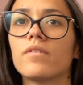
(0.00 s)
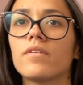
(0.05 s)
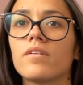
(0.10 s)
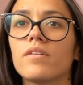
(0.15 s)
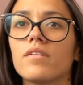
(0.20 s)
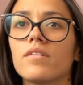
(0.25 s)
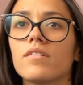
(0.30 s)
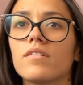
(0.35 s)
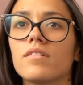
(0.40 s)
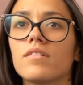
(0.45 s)

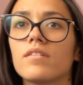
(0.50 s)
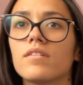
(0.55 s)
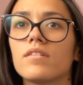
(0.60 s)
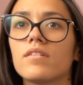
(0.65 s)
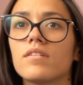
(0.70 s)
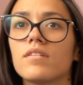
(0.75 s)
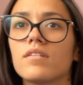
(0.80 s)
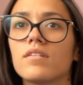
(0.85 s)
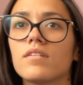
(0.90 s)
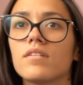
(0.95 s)

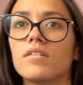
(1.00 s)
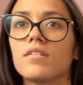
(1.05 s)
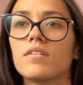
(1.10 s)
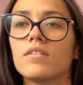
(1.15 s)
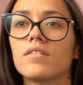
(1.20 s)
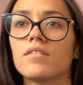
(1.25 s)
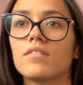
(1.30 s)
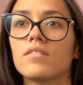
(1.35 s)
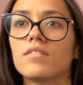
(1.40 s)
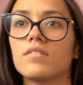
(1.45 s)

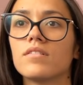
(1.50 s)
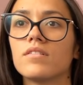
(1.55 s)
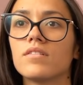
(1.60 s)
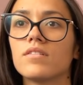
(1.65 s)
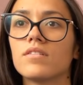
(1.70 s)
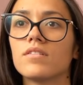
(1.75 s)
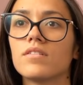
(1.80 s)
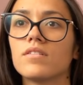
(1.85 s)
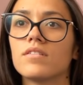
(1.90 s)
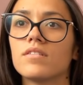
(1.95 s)

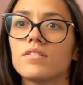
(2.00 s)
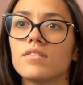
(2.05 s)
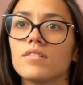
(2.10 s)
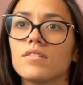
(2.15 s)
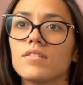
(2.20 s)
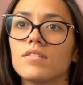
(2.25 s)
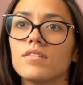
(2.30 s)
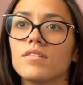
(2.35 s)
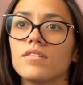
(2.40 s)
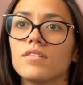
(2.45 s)

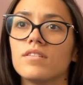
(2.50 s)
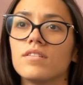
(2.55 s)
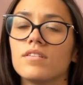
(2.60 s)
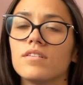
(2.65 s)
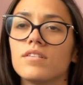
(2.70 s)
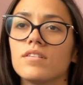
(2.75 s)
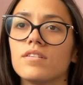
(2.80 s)
This person isn't speaking.